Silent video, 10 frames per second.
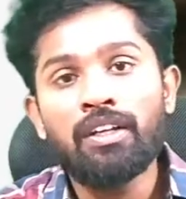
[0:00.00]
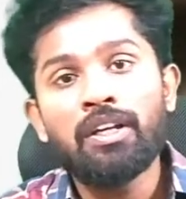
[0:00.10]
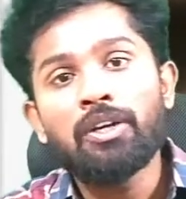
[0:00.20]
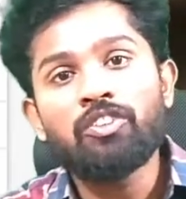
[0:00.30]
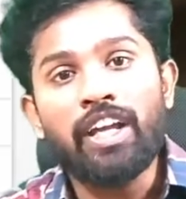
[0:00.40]

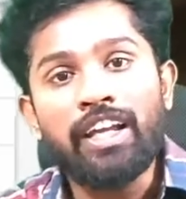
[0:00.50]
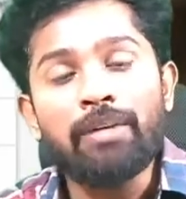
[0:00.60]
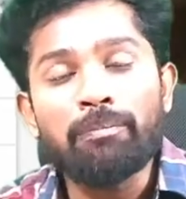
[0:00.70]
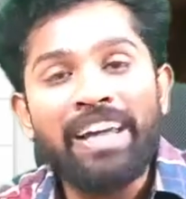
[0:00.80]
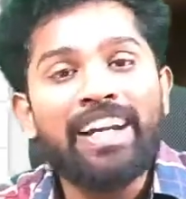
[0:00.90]

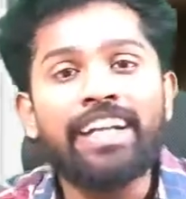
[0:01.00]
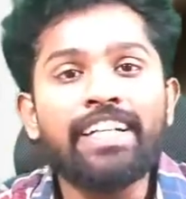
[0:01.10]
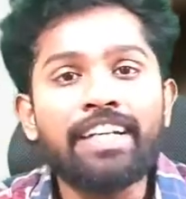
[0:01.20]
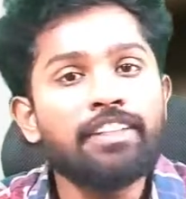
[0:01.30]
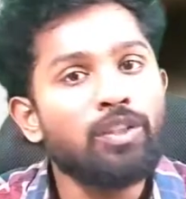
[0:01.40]
By
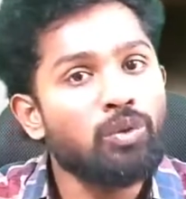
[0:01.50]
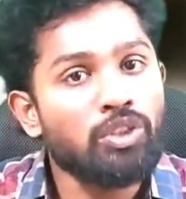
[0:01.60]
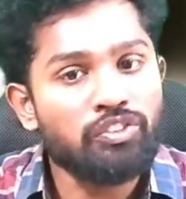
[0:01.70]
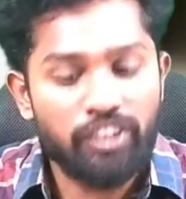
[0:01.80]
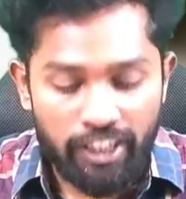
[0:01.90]
writing the
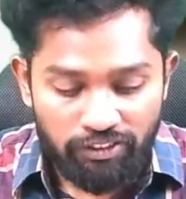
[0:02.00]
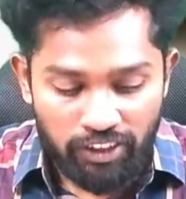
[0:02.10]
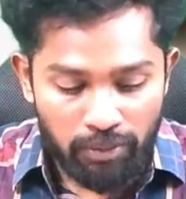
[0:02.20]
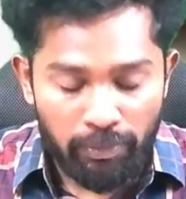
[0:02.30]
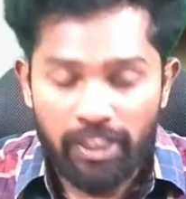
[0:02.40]
notes for
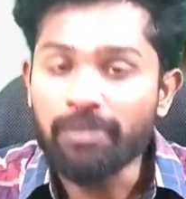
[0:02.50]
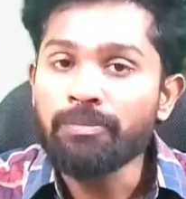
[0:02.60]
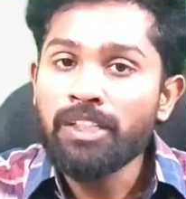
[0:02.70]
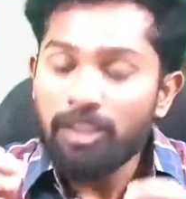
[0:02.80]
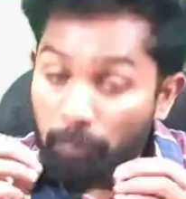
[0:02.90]

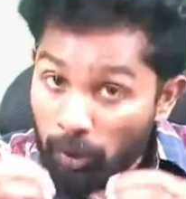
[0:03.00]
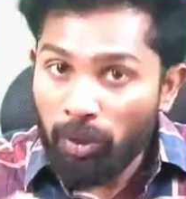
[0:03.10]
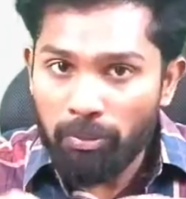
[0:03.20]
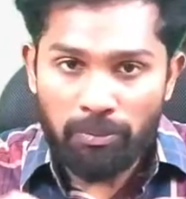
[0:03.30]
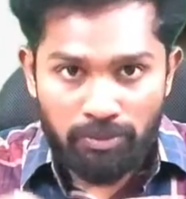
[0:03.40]
FTP, the
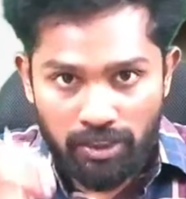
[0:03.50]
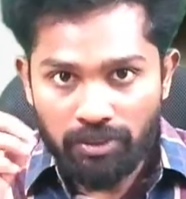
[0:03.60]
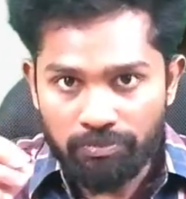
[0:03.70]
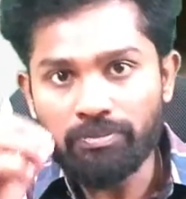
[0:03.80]
problems are,